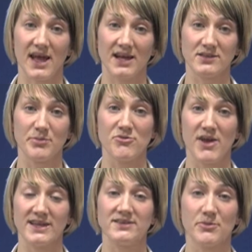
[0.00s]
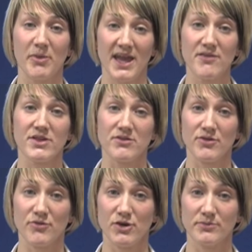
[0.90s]
that had to be raised to pay for the
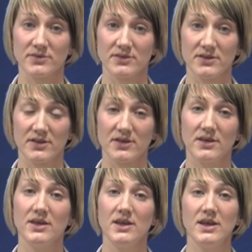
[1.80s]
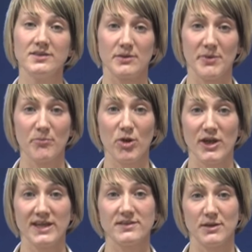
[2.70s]
reforms. Some
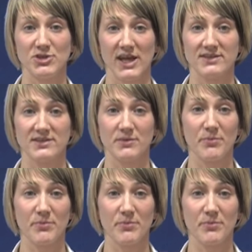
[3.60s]
employers objected to